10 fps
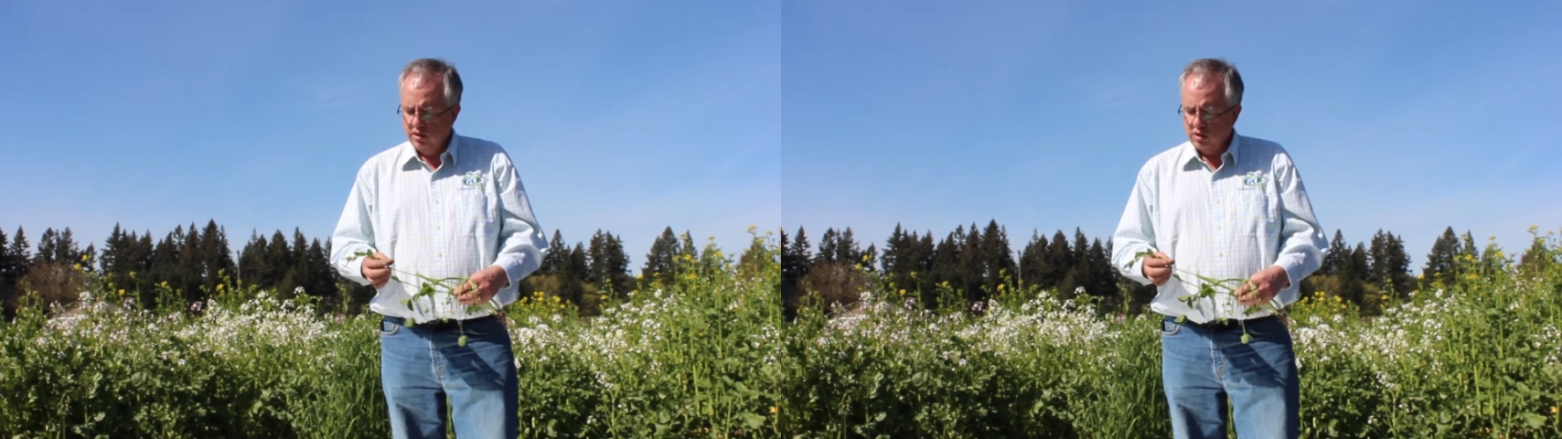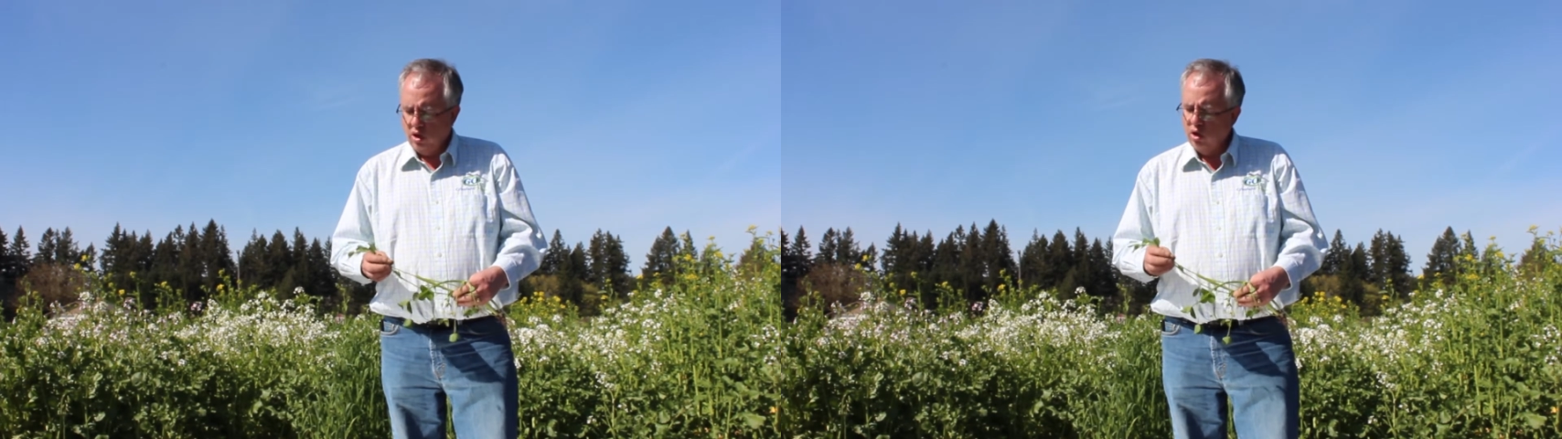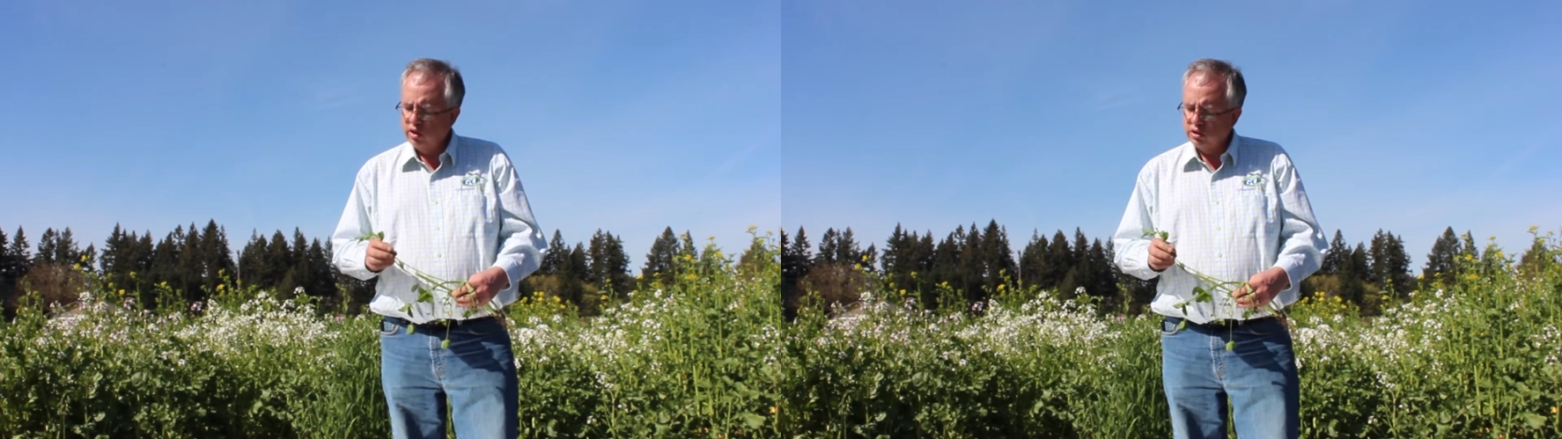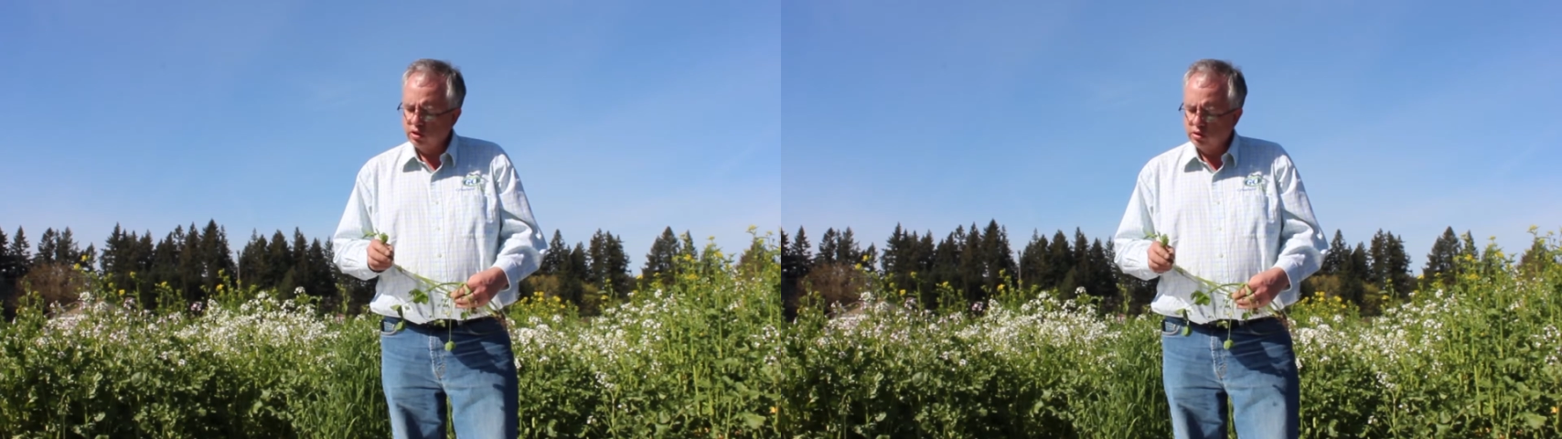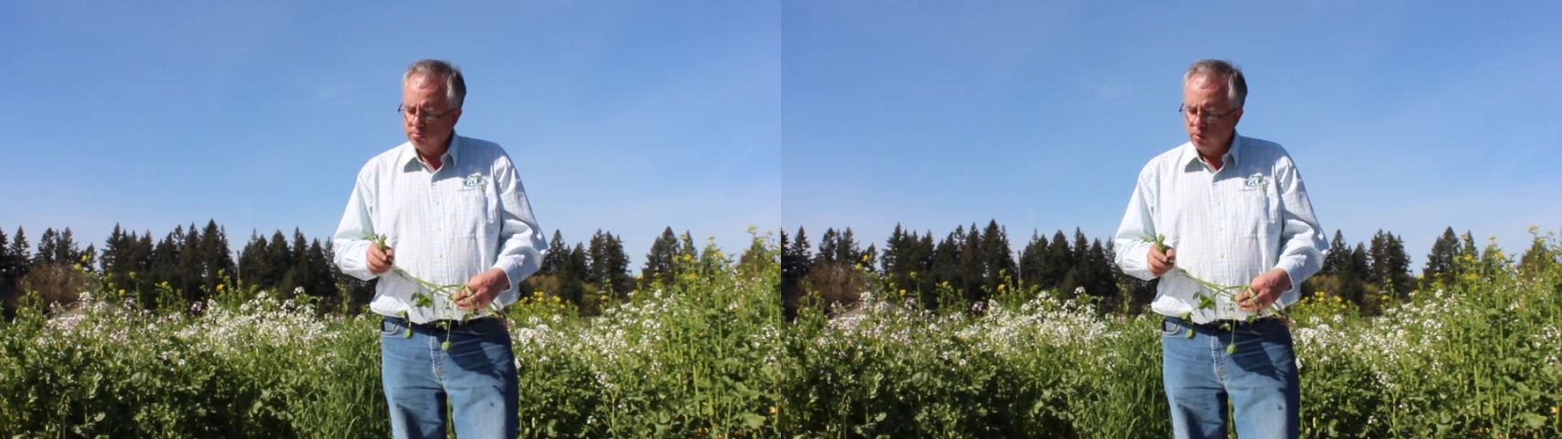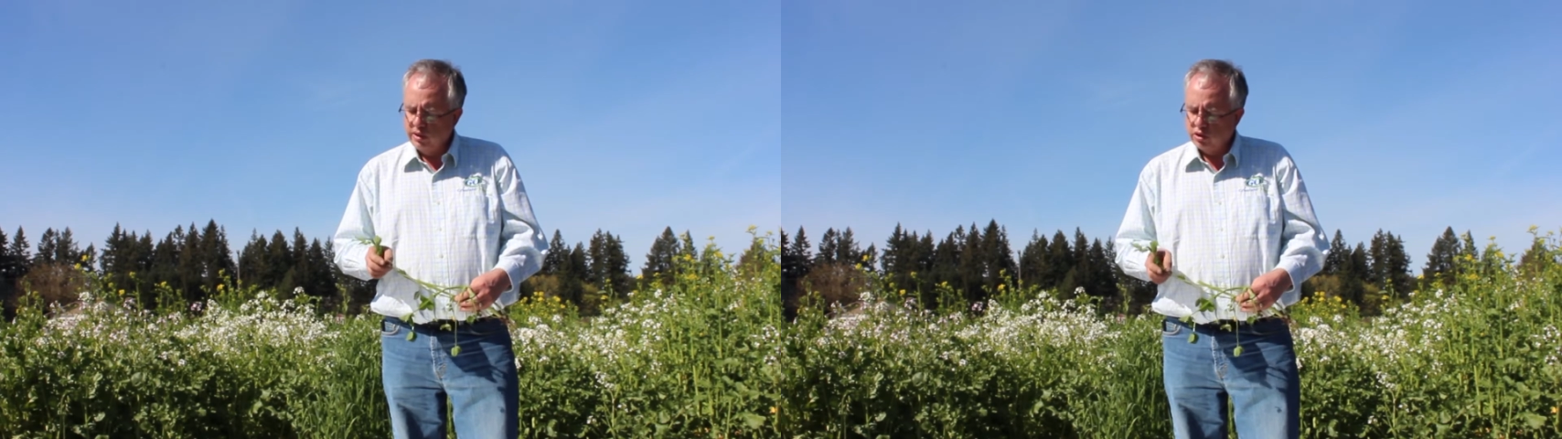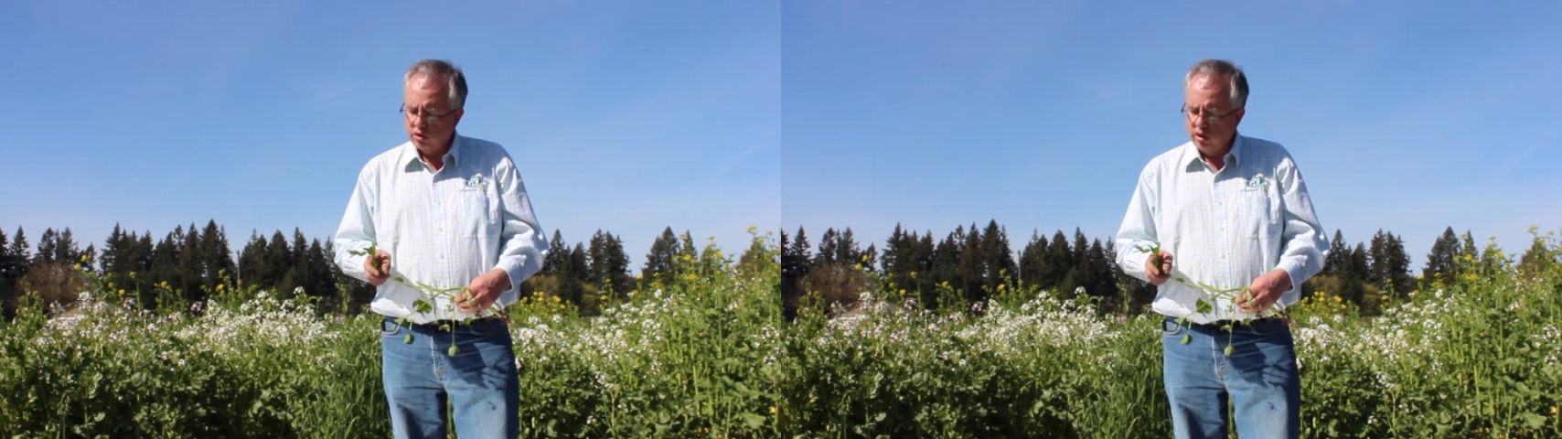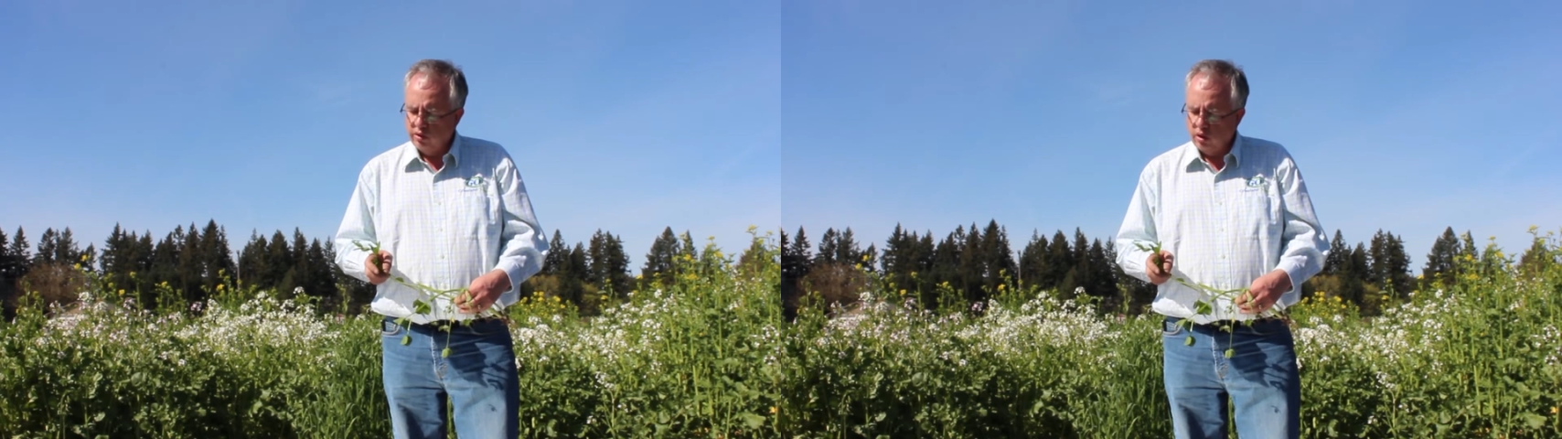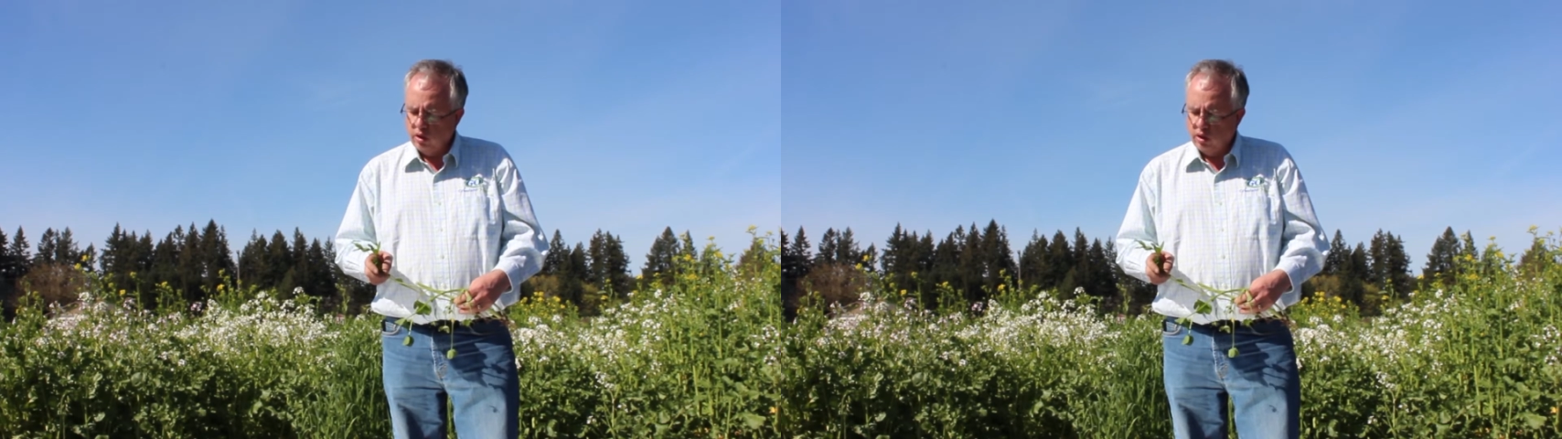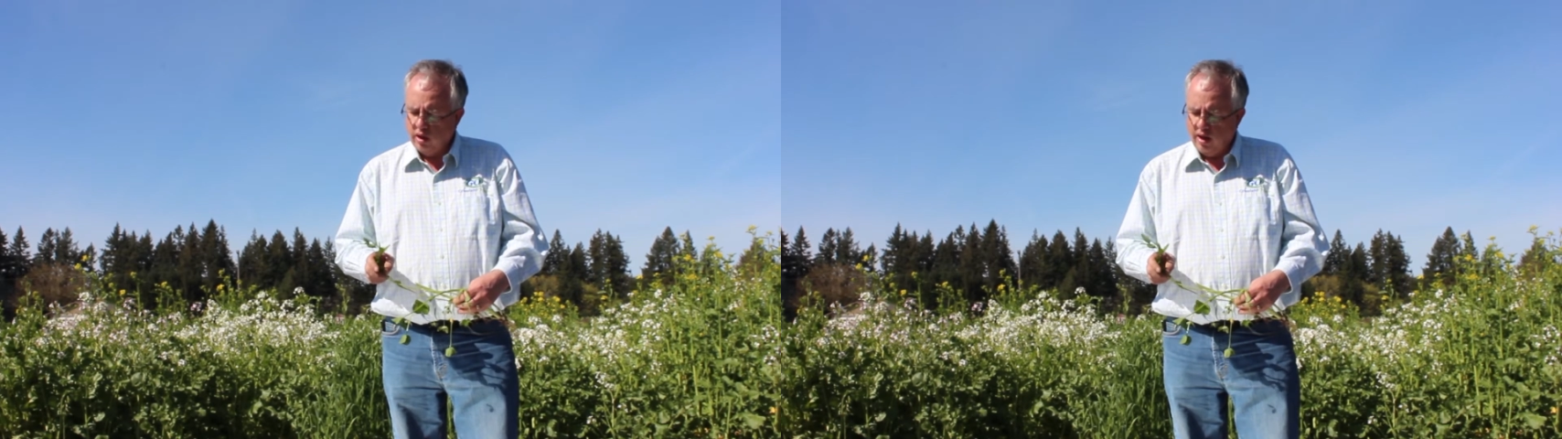as long as there's moisture under